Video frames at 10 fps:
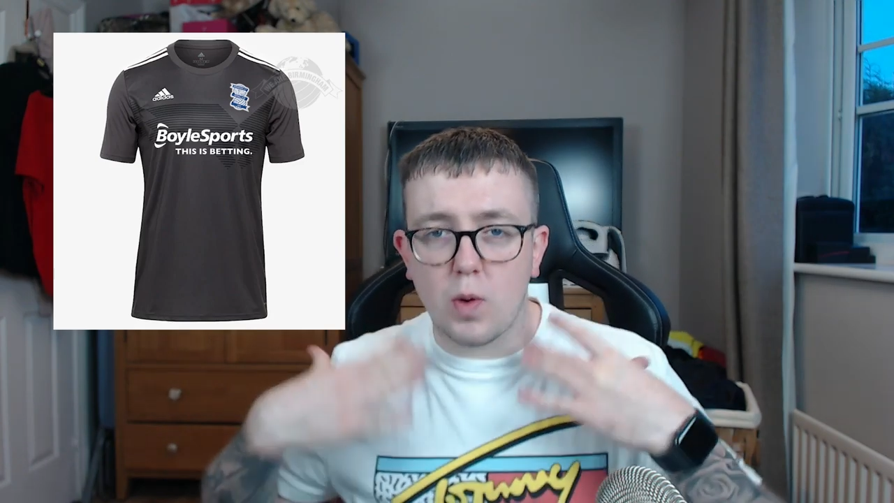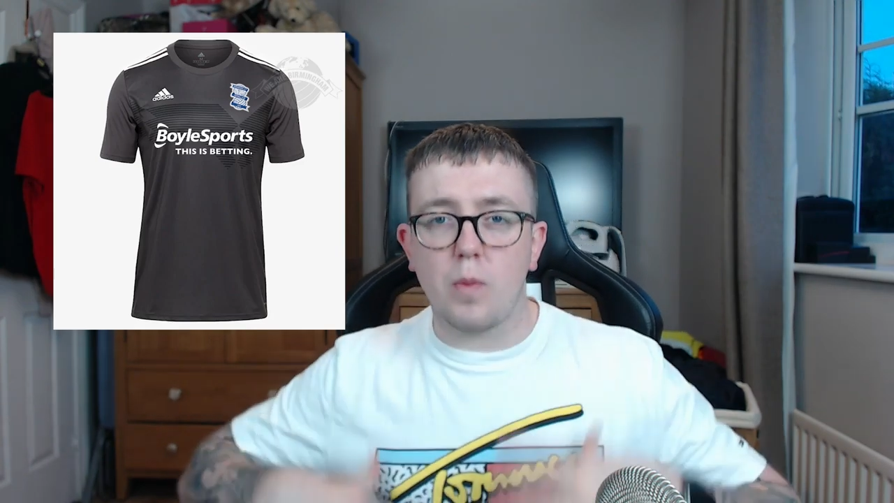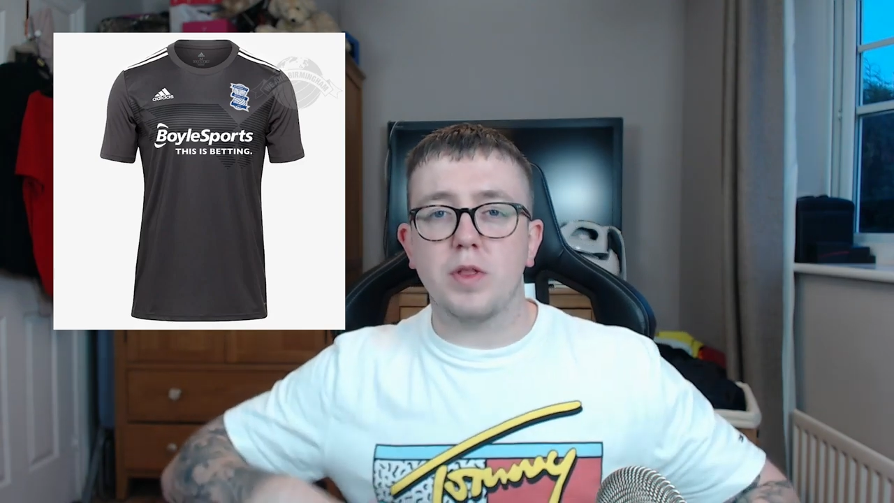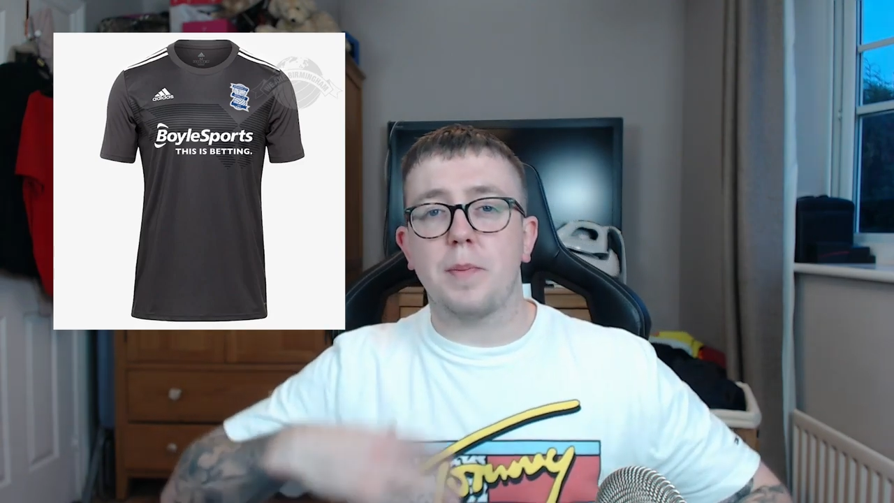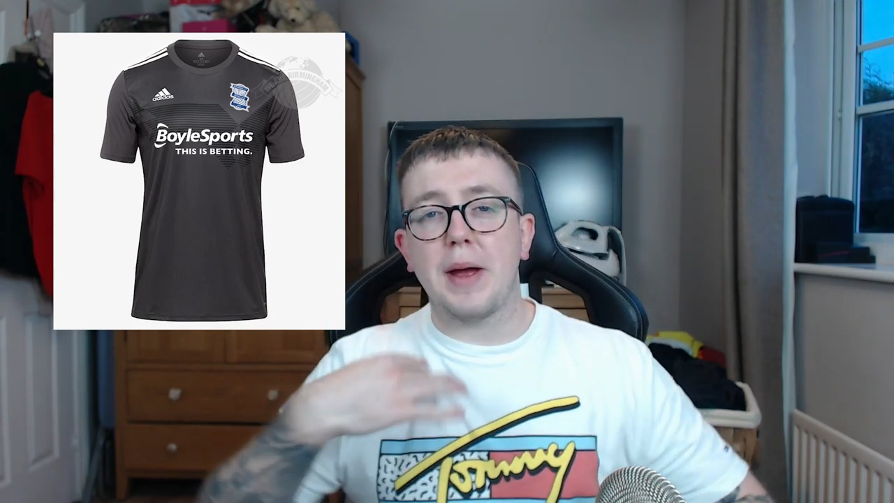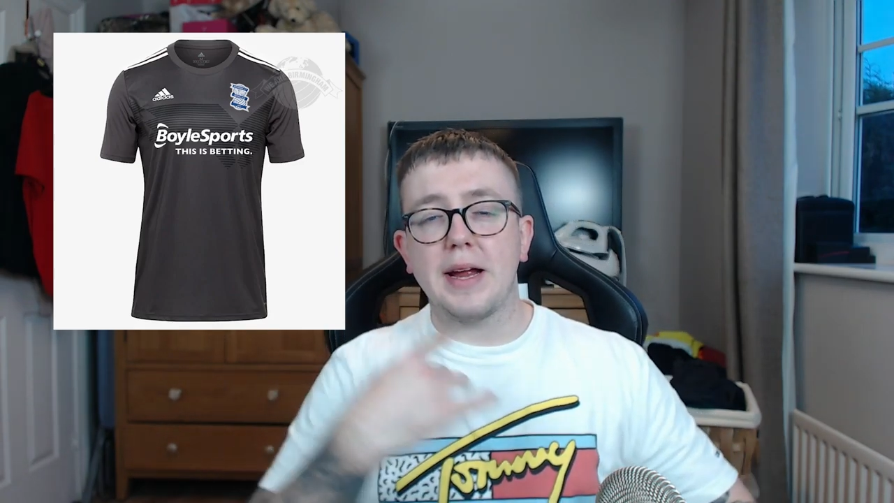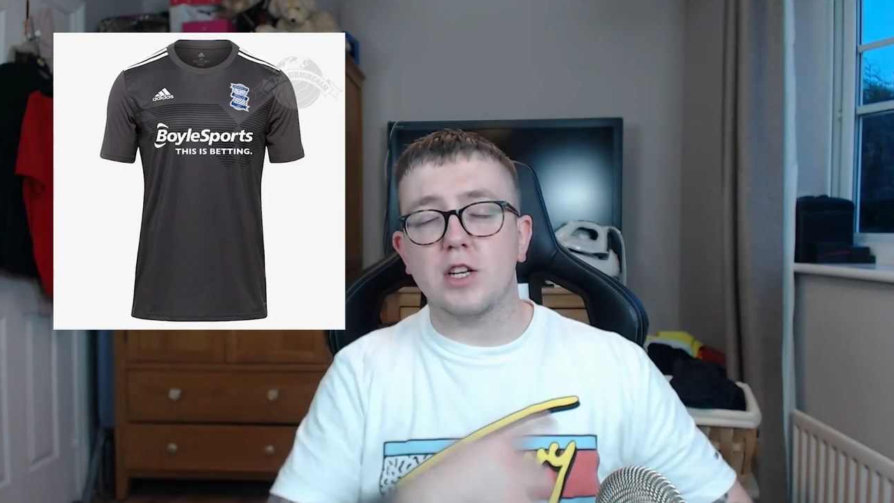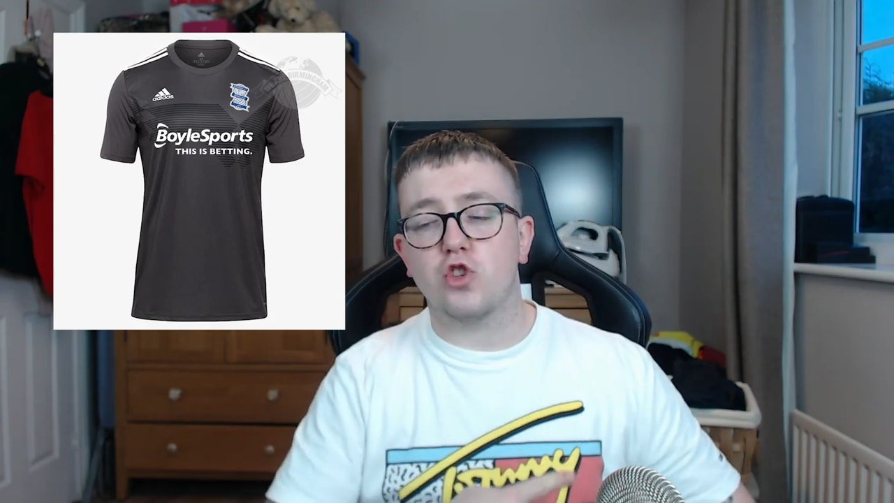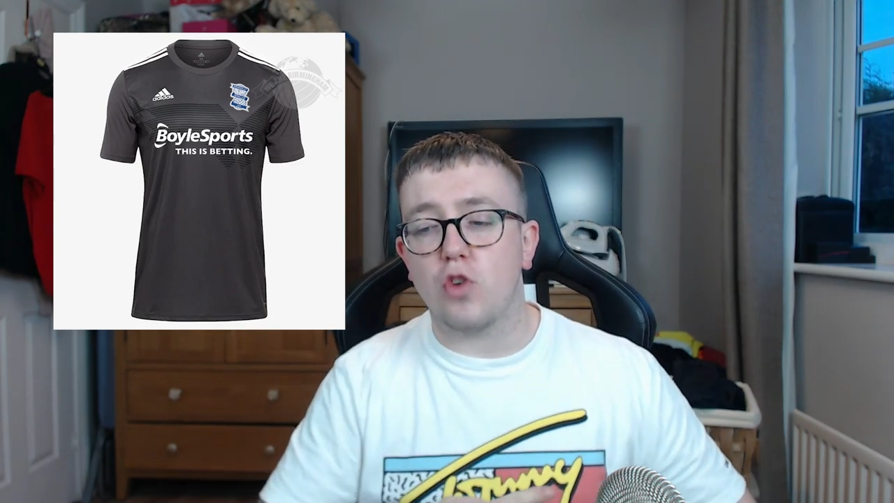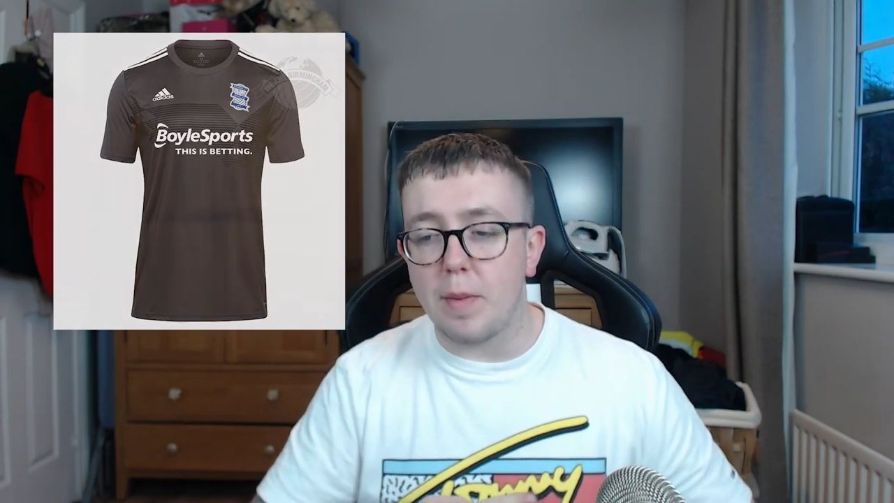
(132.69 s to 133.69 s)
one with the pink
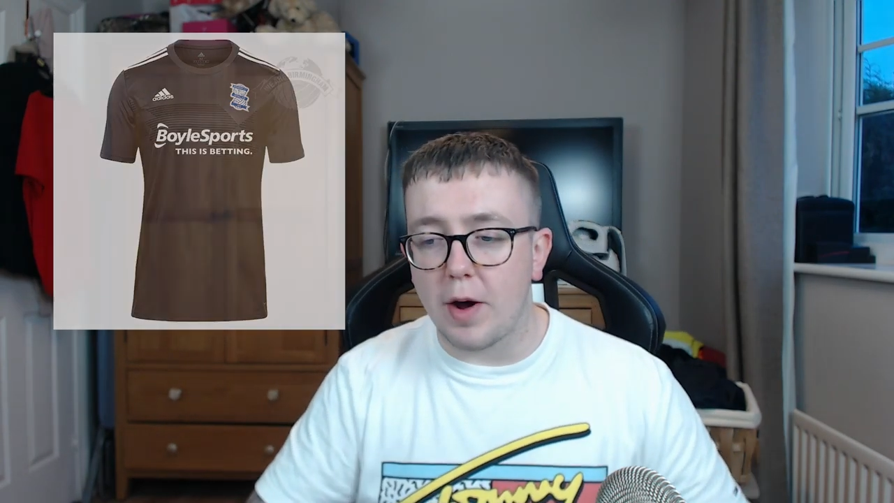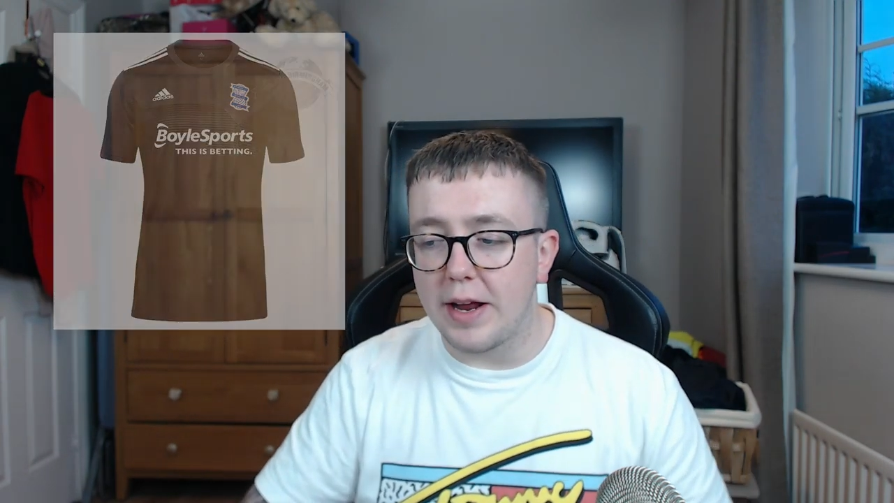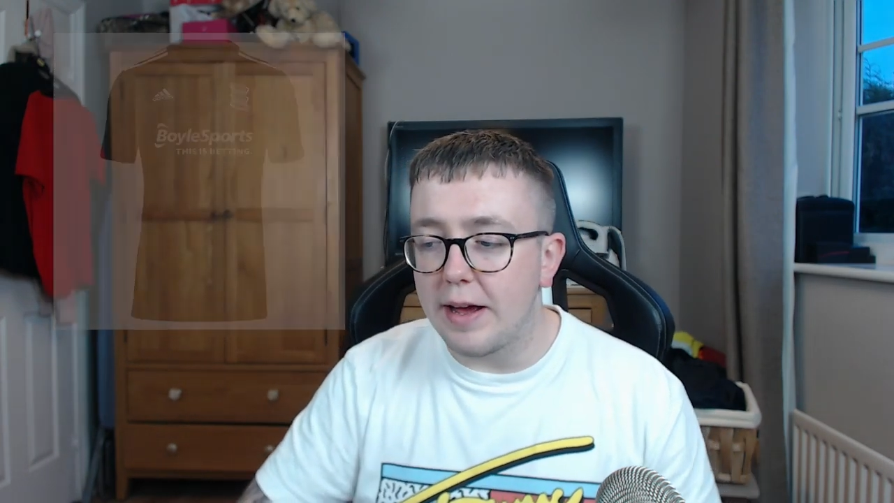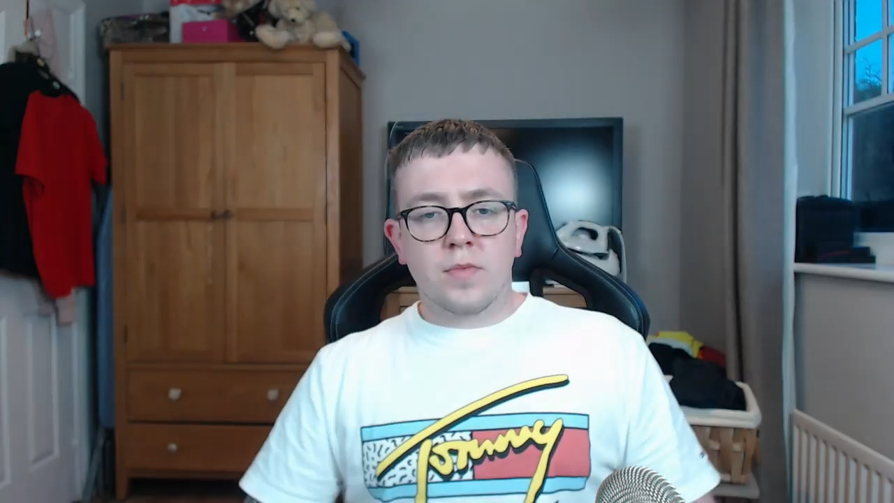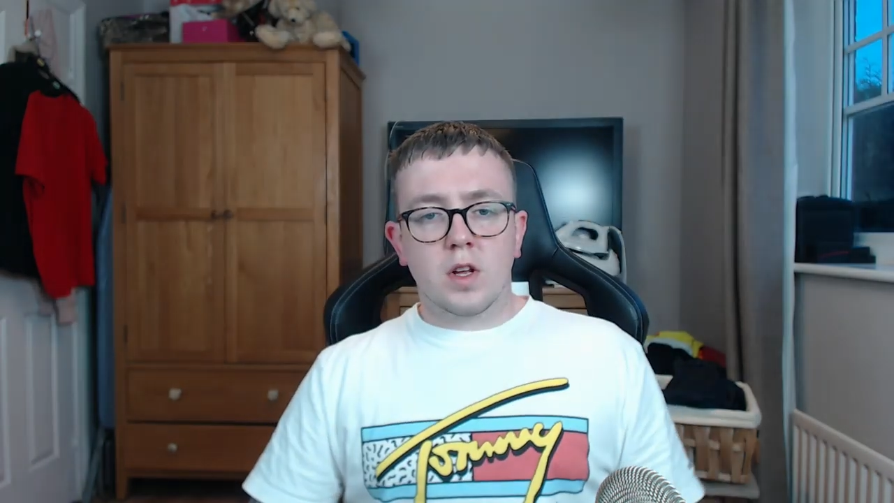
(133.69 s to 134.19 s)
trim on it.